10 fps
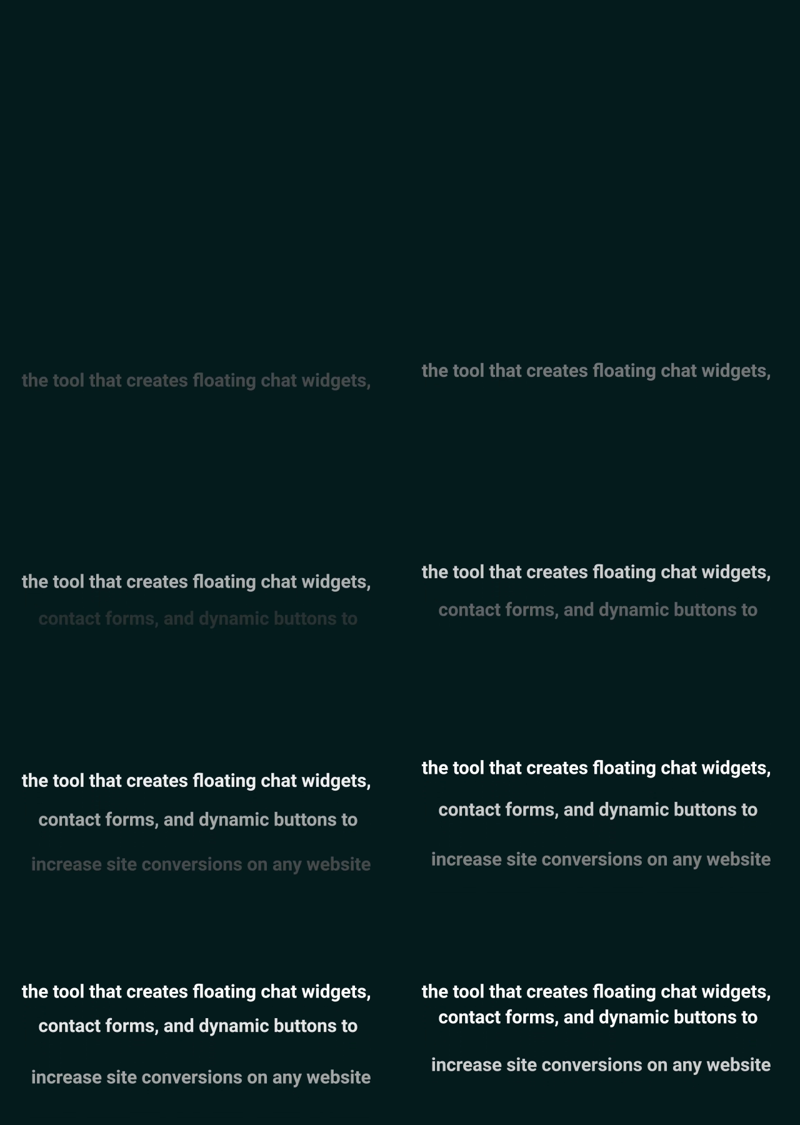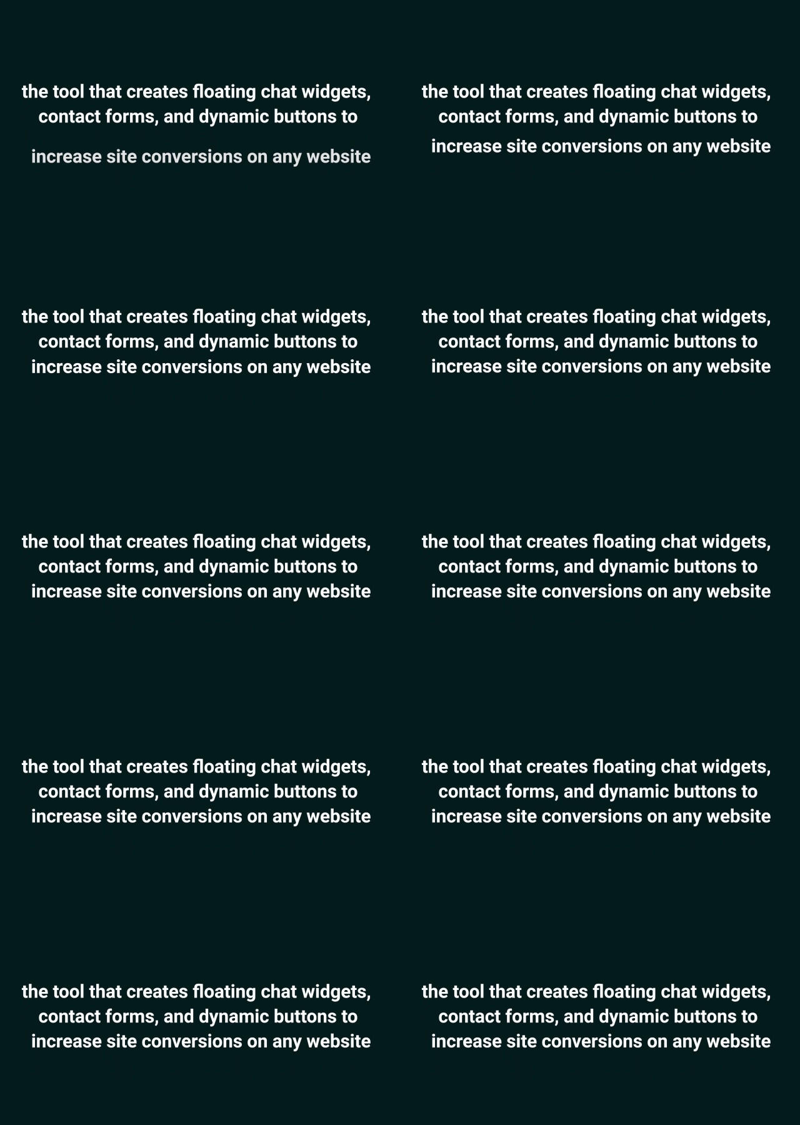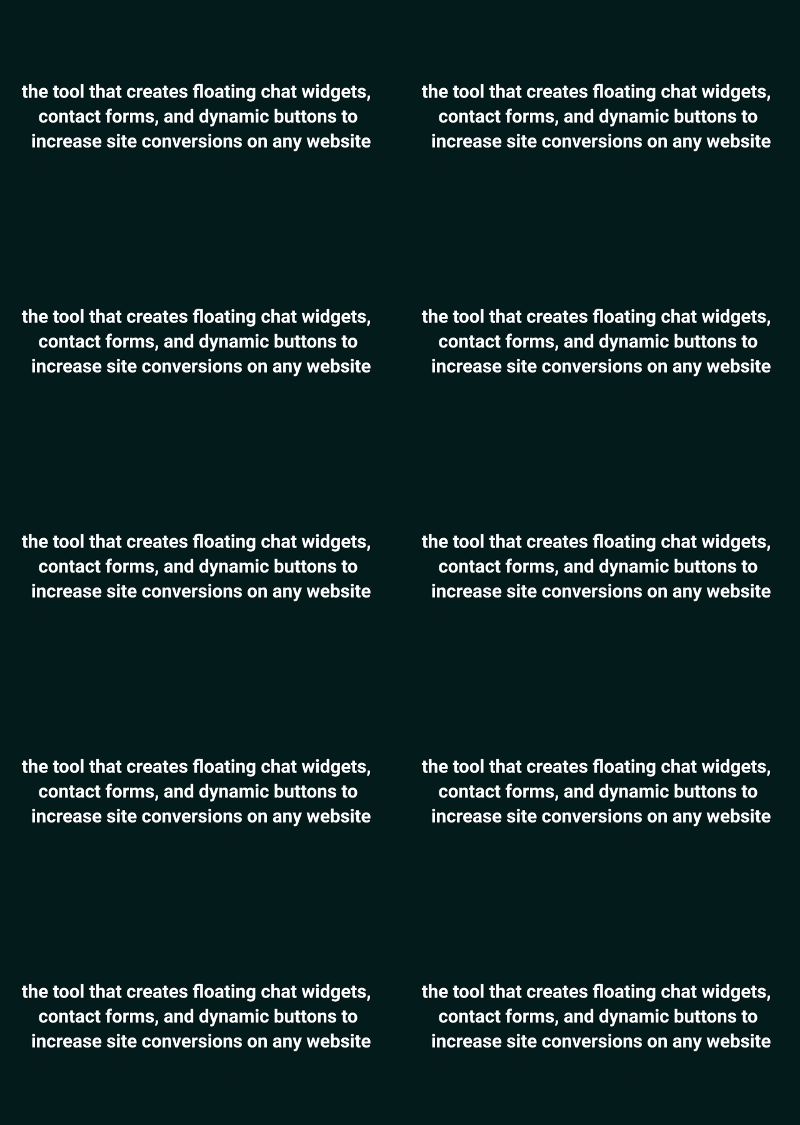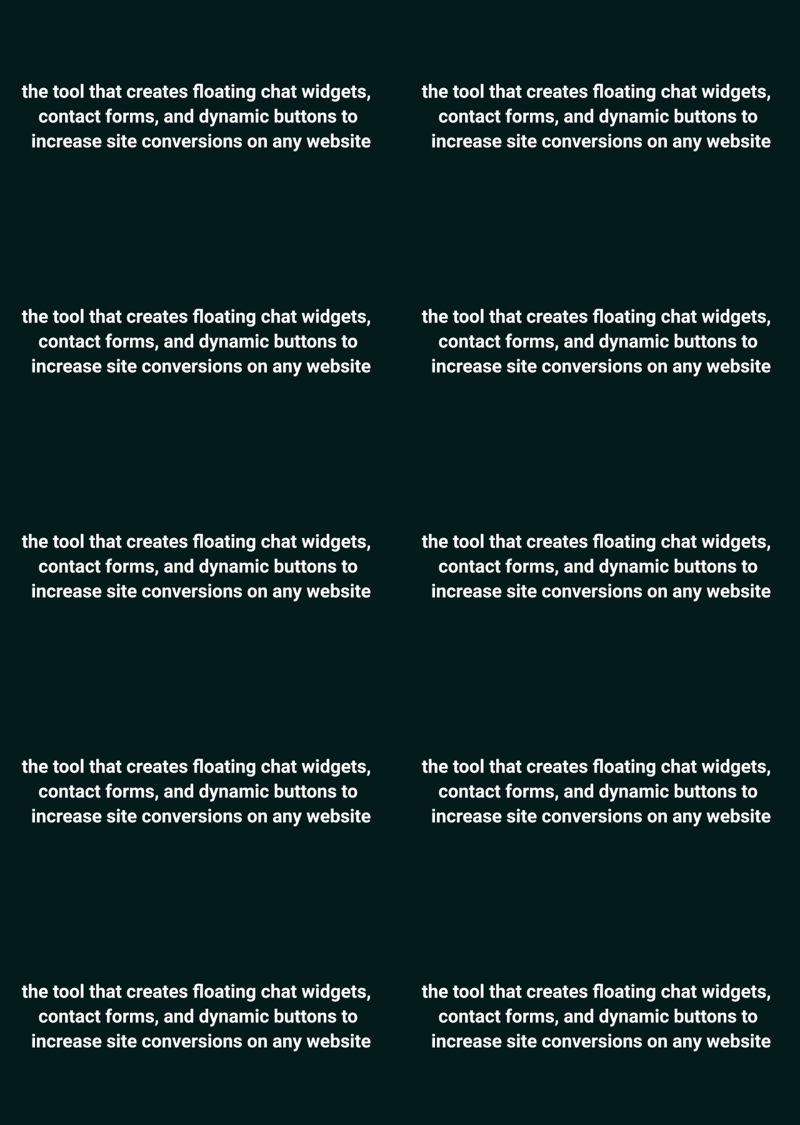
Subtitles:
No face is visible, so there are no lips to read.